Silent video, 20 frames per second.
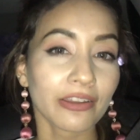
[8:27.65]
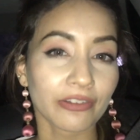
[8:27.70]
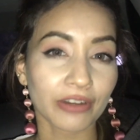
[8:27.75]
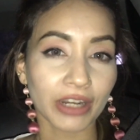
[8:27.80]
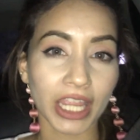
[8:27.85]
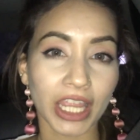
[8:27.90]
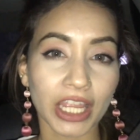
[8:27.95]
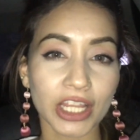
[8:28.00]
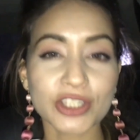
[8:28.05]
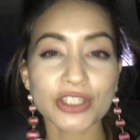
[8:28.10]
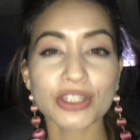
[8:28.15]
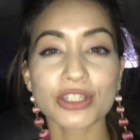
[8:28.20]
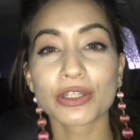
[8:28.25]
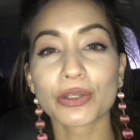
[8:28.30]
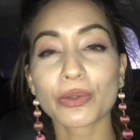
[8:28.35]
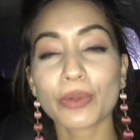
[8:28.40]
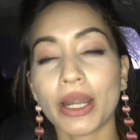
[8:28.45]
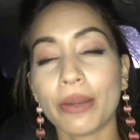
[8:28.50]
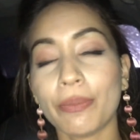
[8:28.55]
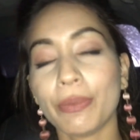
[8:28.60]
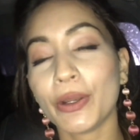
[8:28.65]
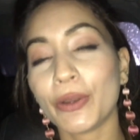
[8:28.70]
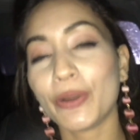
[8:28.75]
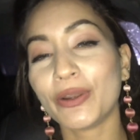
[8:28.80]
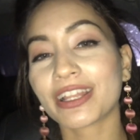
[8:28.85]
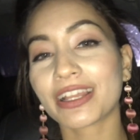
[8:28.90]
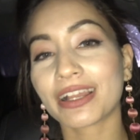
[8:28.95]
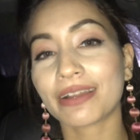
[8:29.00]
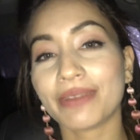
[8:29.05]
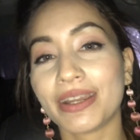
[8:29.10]
range, do let me know in
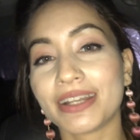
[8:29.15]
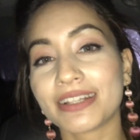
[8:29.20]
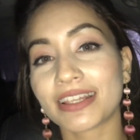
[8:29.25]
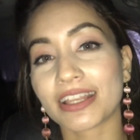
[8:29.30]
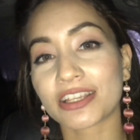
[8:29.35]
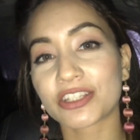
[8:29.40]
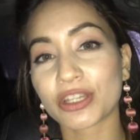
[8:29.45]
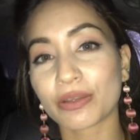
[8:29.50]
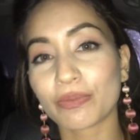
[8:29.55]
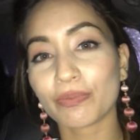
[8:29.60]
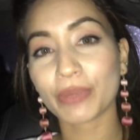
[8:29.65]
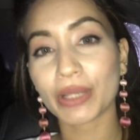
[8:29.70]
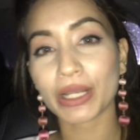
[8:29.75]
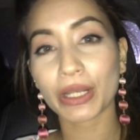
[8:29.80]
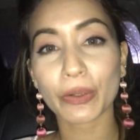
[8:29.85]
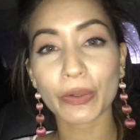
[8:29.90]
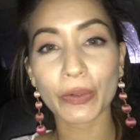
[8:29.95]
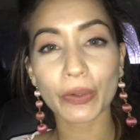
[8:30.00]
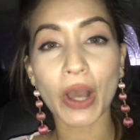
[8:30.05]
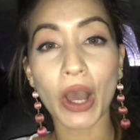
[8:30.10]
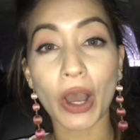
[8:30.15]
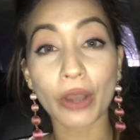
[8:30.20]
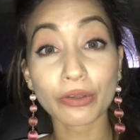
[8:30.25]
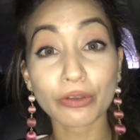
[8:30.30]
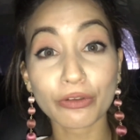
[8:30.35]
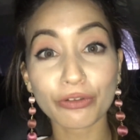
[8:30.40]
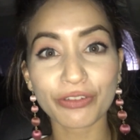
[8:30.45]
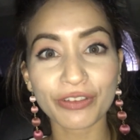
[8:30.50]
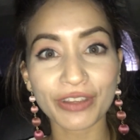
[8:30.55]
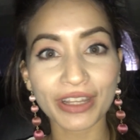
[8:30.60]
the comment section below how
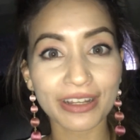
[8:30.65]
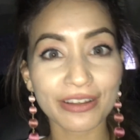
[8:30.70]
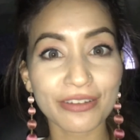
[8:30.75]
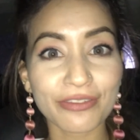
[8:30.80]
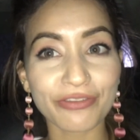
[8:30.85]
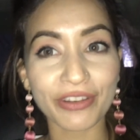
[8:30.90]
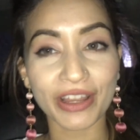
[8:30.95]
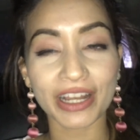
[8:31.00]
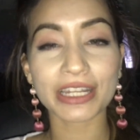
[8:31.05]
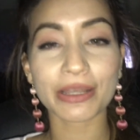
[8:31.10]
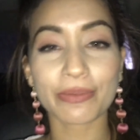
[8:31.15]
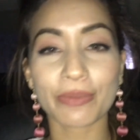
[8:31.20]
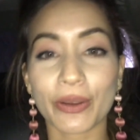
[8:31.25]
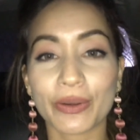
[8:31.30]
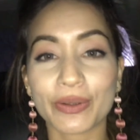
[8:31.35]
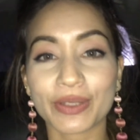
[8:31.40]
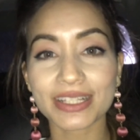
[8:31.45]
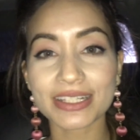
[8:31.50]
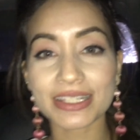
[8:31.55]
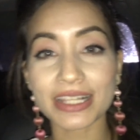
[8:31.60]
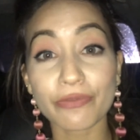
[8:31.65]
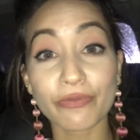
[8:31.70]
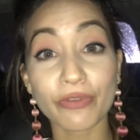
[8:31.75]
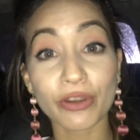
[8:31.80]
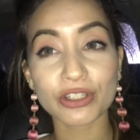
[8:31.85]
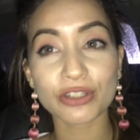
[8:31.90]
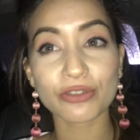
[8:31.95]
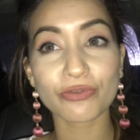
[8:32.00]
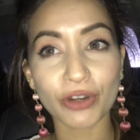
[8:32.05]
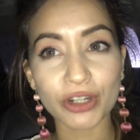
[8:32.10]
you felt about this, and
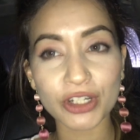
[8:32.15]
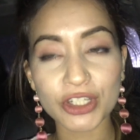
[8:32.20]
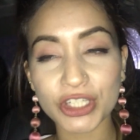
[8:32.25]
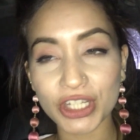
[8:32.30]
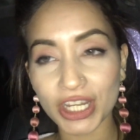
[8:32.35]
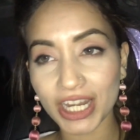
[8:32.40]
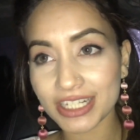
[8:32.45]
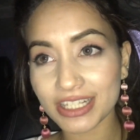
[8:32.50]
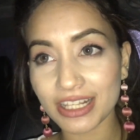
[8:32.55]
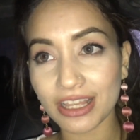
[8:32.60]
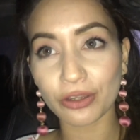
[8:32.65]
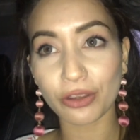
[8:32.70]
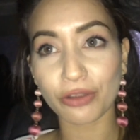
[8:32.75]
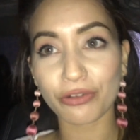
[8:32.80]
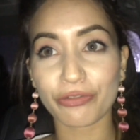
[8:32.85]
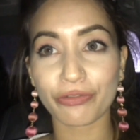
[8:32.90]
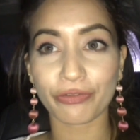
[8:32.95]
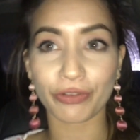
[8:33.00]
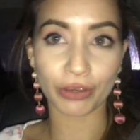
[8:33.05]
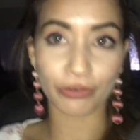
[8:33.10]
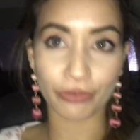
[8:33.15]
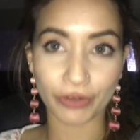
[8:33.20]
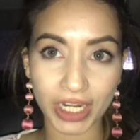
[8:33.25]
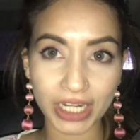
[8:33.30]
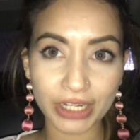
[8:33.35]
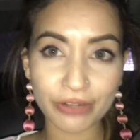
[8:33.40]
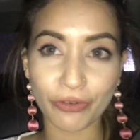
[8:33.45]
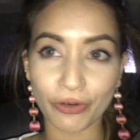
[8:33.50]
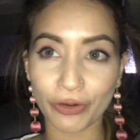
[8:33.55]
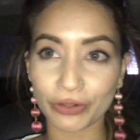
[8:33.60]
what shades are your
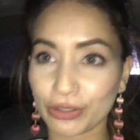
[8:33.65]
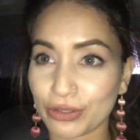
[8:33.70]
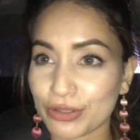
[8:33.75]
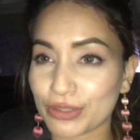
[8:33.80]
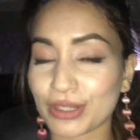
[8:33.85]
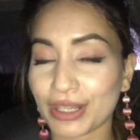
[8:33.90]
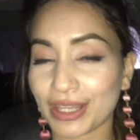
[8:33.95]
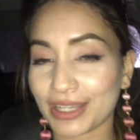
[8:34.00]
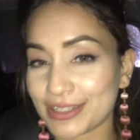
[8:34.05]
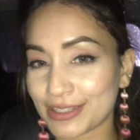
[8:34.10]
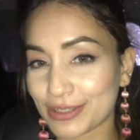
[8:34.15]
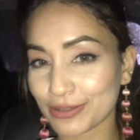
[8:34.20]
favorite for your skin